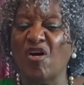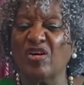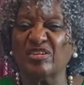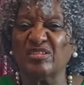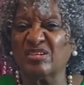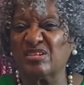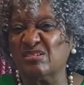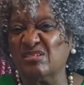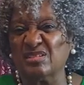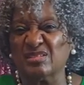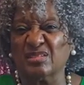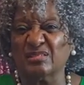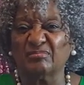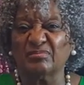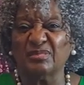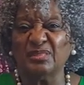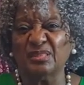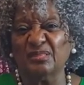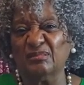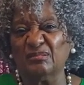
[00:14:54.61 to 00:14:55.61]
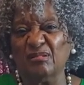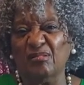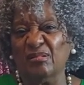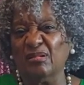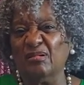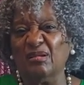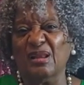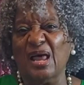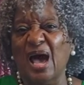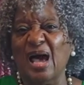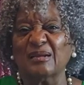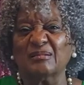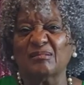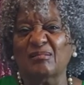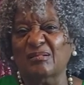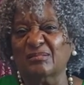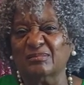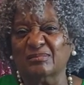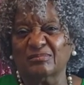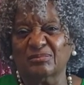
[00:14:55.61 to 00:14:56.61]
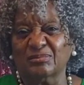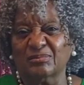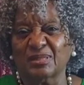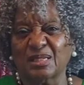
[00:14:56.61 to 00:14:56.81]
Order doesn't. You don't order a lot. Order.